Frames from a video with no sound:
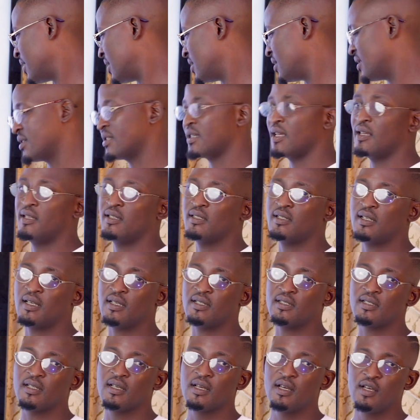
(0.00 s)
in the
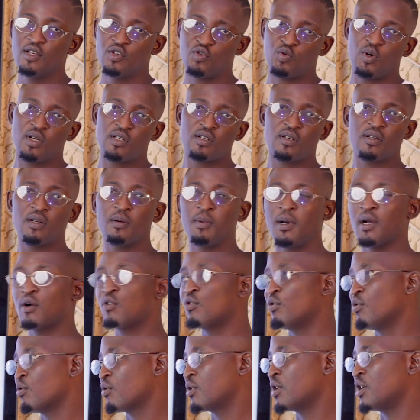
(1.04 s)
sentence. So we're talking about
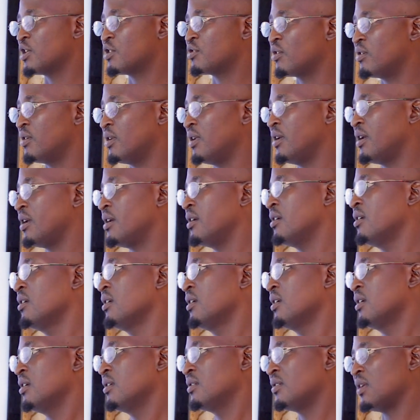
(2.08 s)
collocation here,
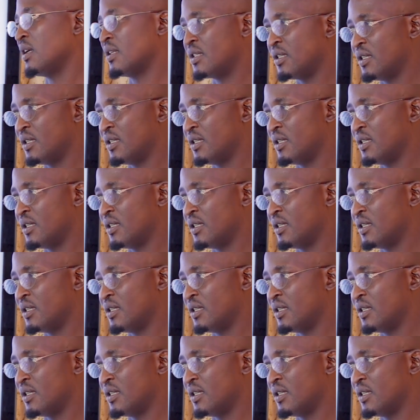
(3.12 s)
that